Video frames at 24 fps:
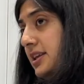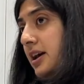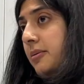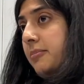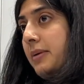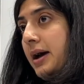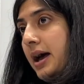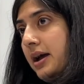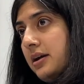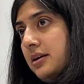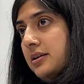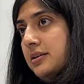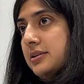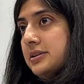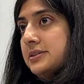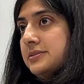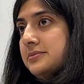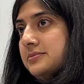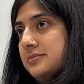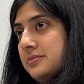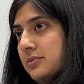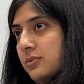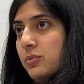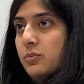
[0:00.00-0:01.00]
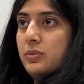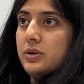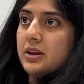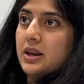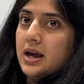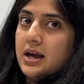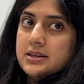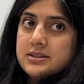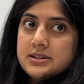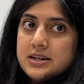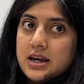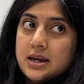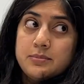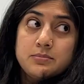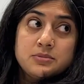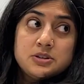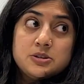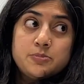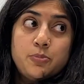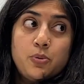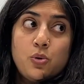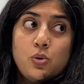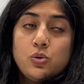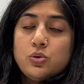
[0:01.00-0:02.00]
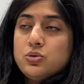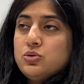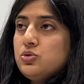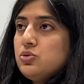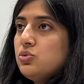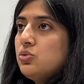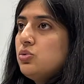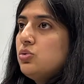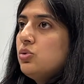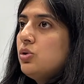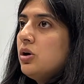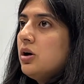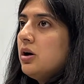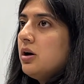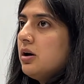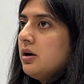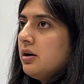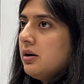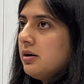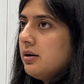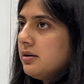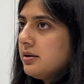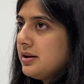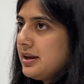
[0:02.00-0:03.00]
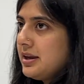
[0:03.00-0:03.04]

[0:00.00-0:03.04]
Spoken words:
are back. We last time spoke about